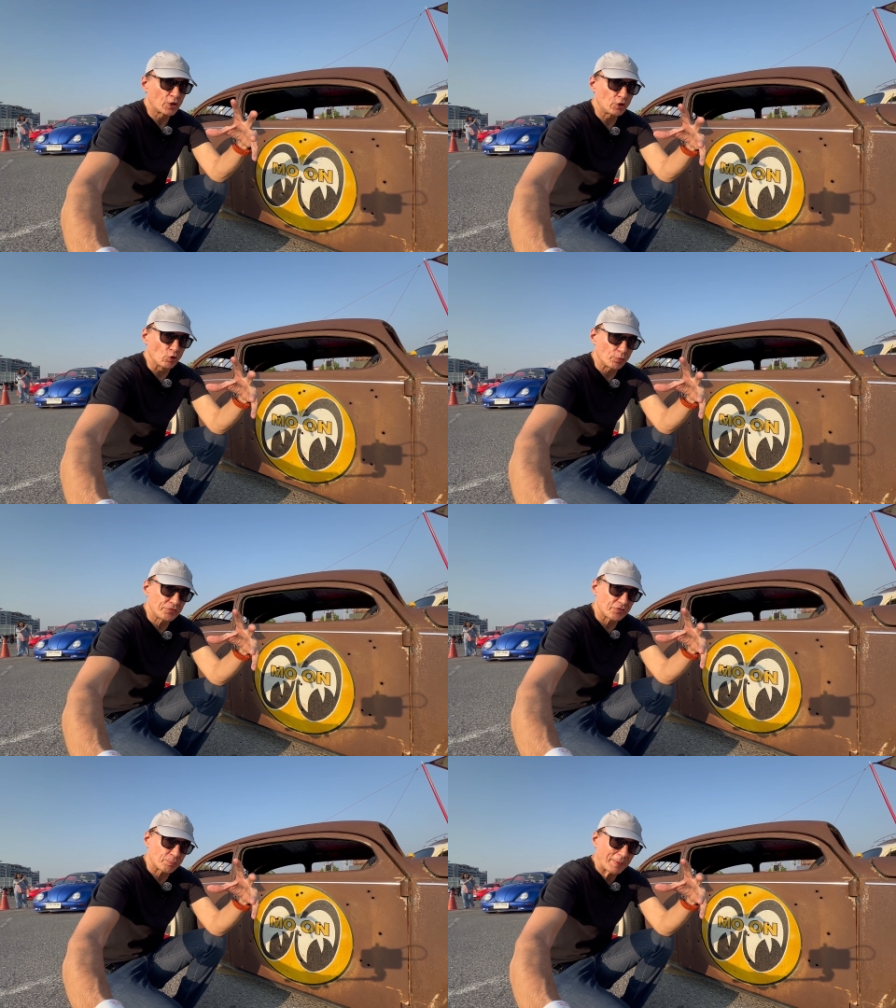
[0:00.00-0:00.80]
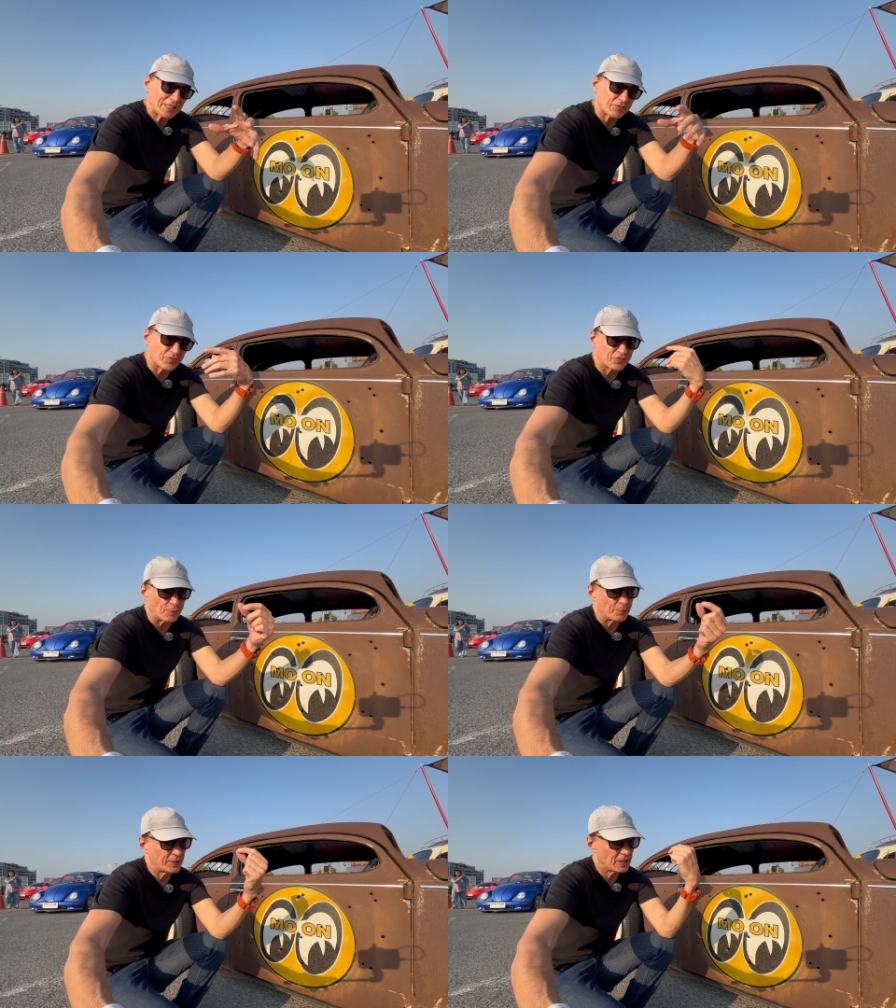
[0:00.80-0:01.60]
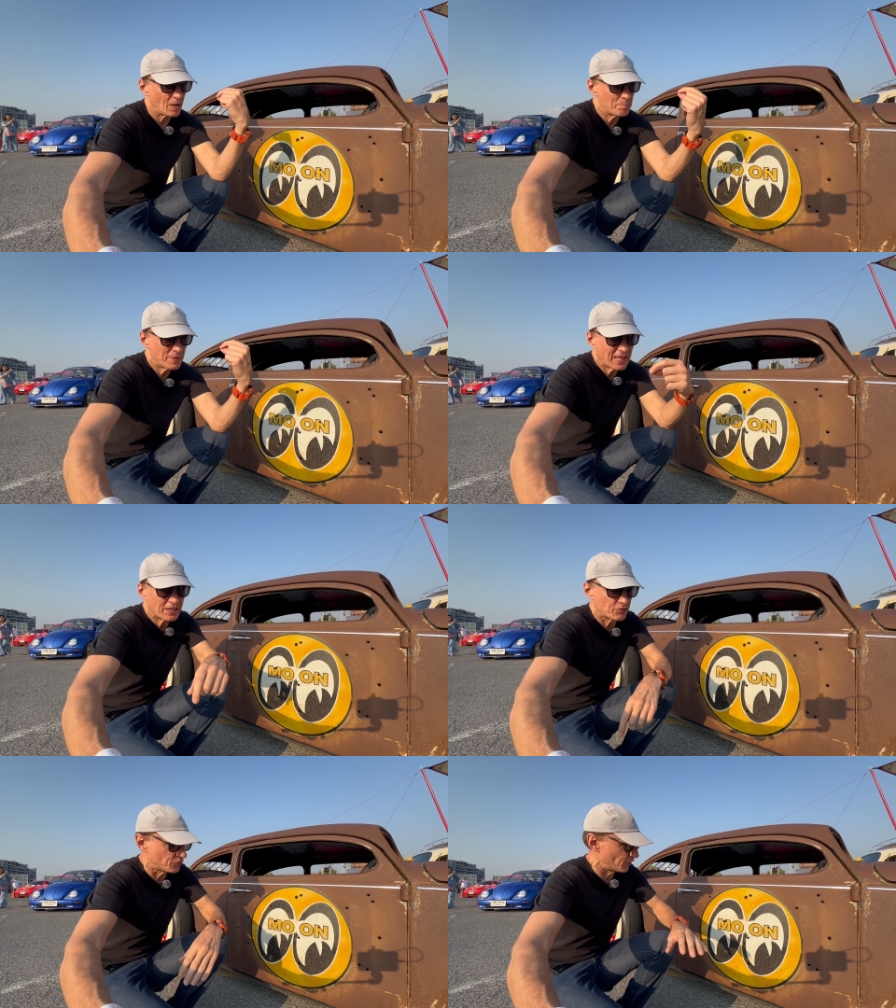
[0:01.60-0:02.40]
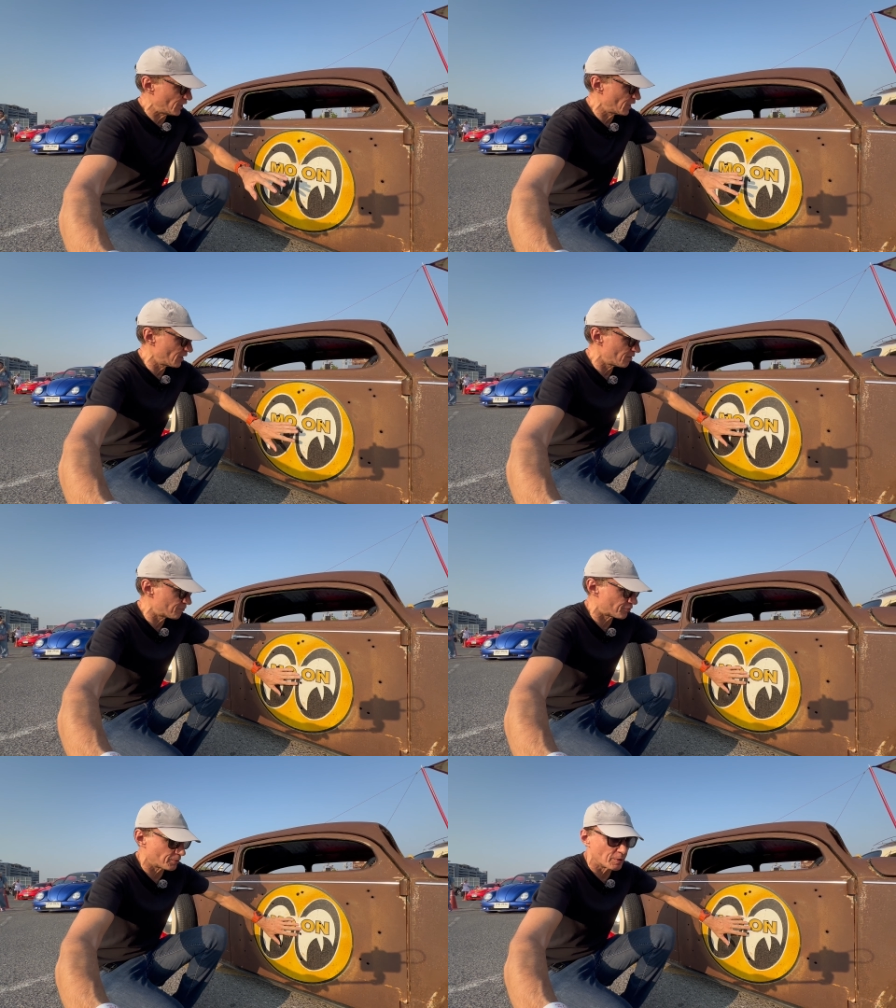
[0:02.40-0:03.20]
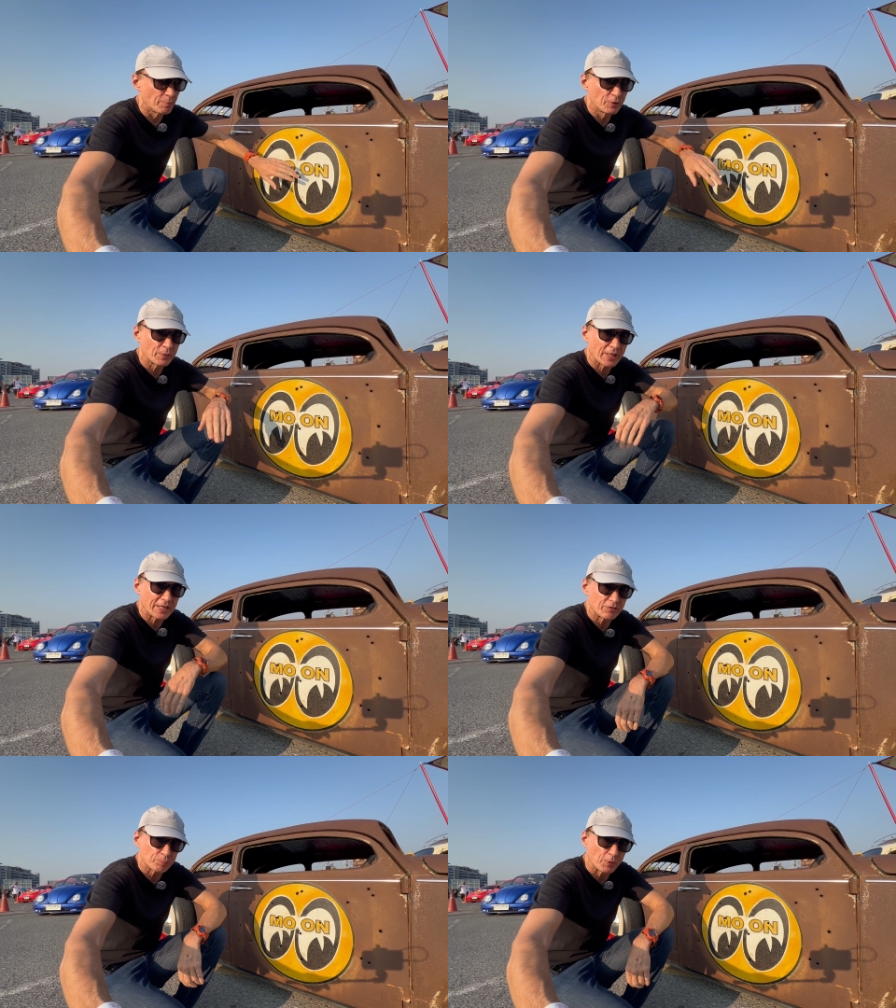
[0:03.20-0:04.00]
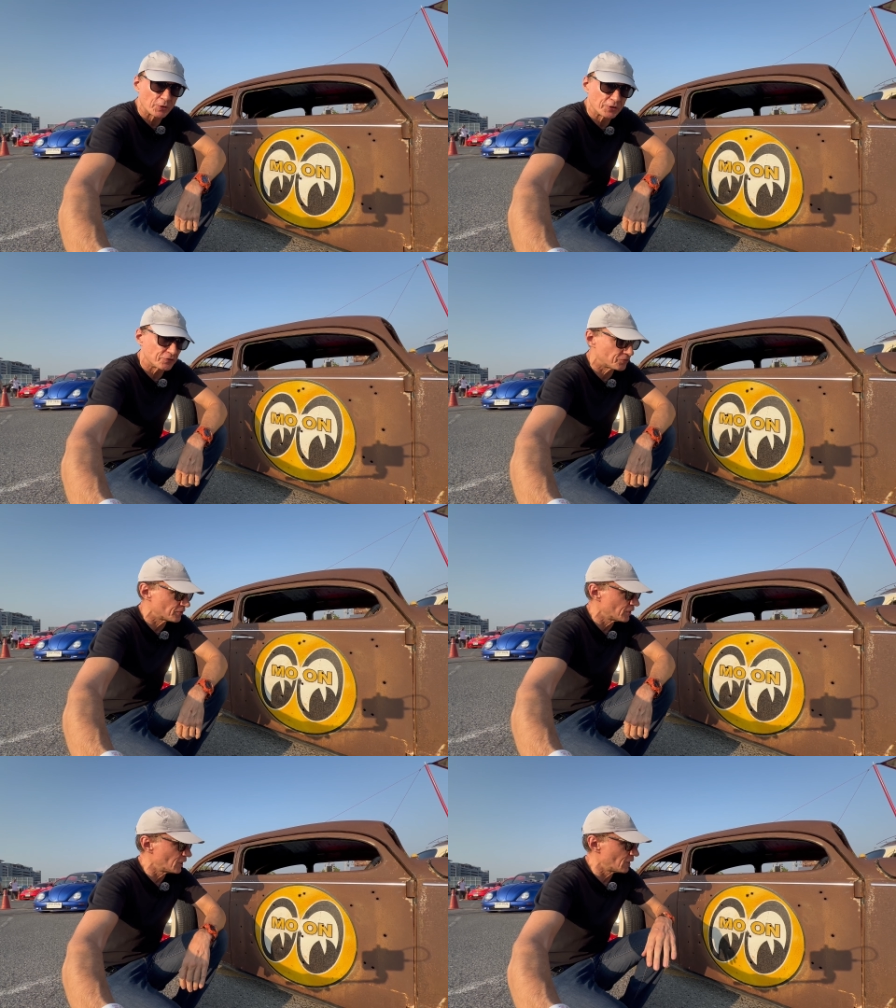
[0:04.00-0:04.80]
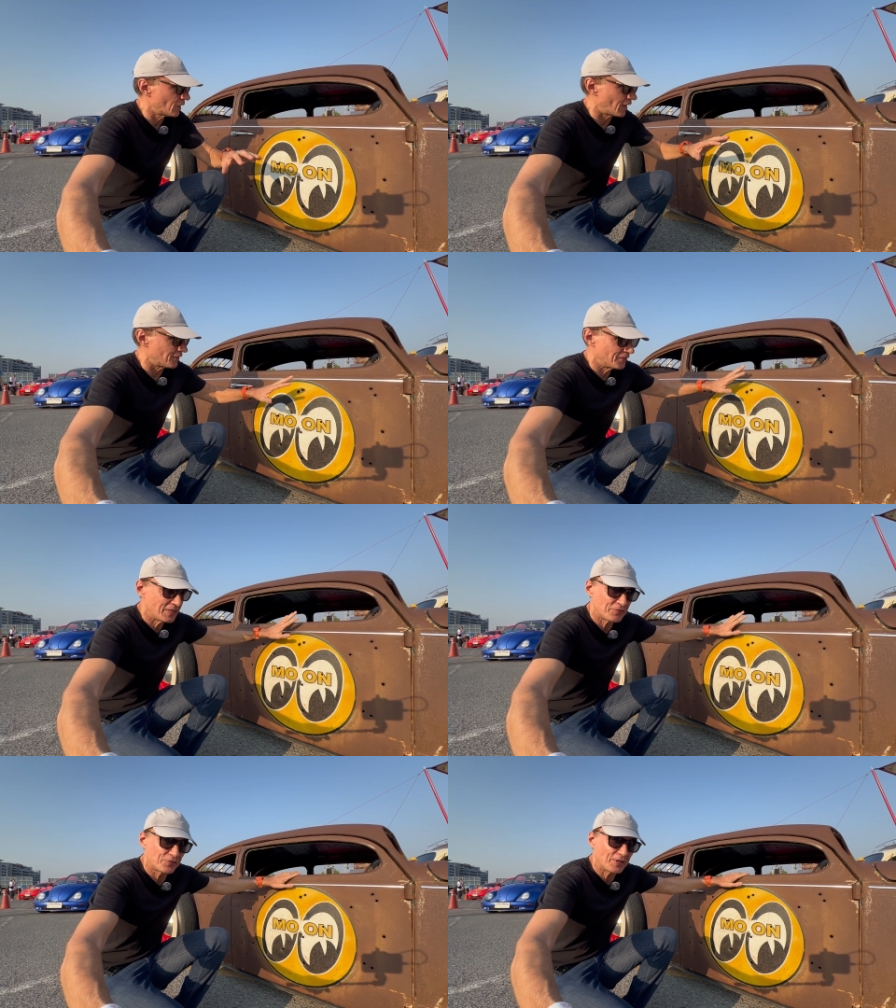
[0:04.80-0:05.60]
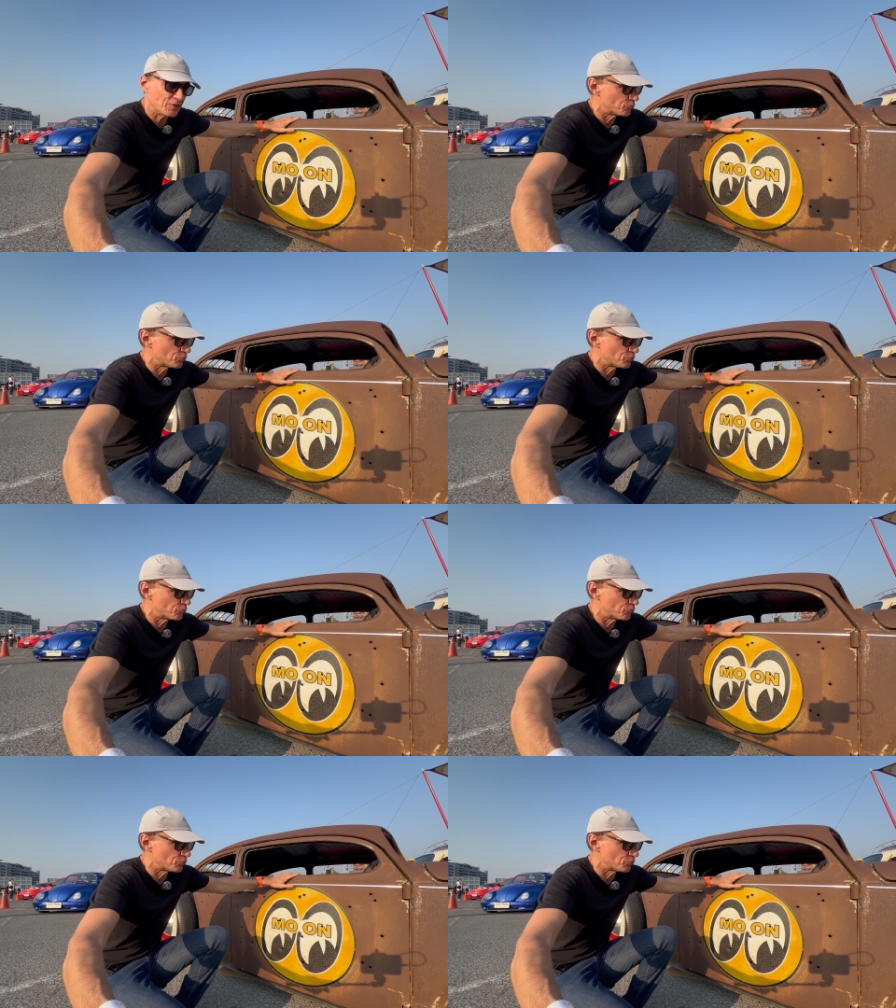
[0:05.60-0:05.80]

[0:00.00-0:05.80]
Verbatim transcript: You always expect something a bit extra from the Moon Eyes boys and this is